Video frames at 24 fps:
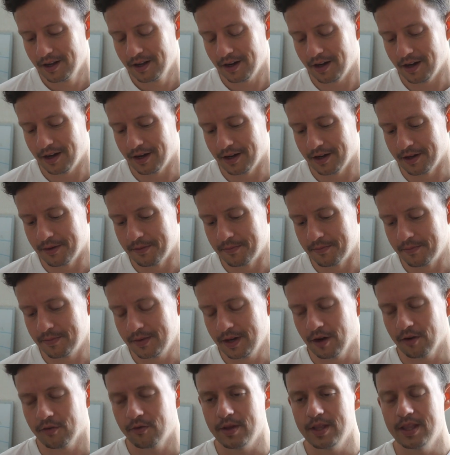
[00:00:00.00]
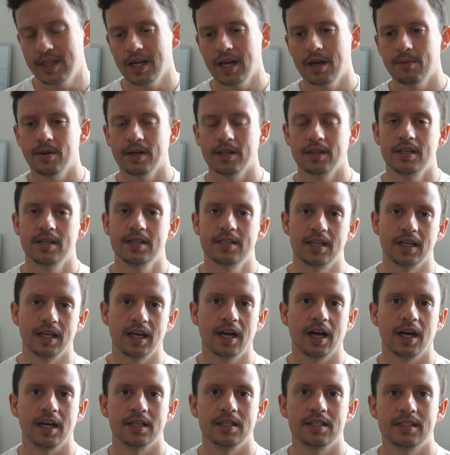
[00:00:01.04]
now if we think about this in
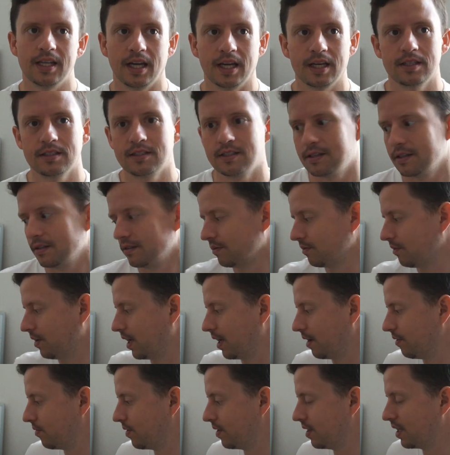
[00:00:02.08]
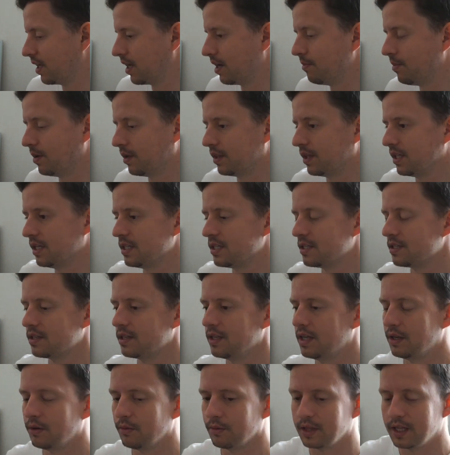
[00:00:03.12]
context, right, if we think about this
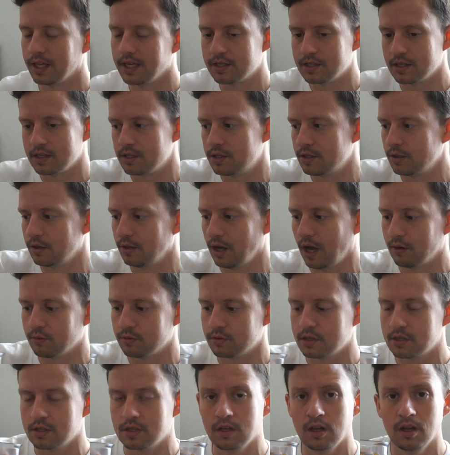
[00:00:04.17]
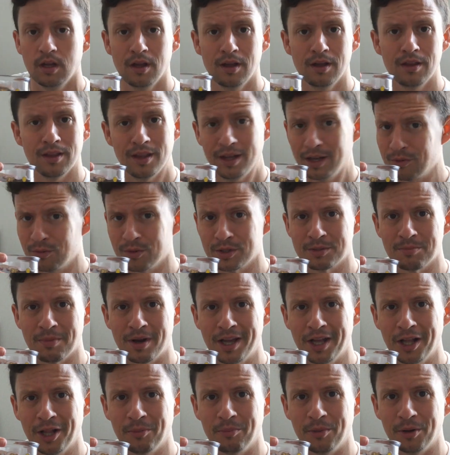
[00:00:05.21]
in relation to, ouch, that was my
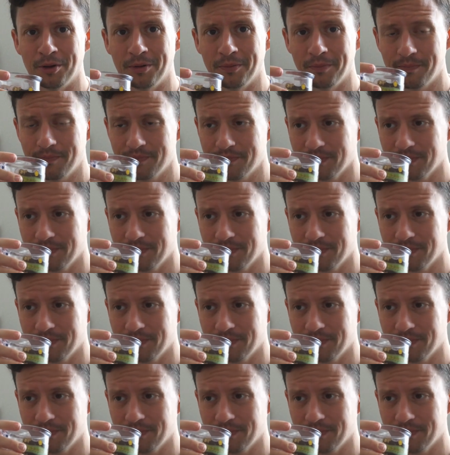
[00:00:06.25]
elbow.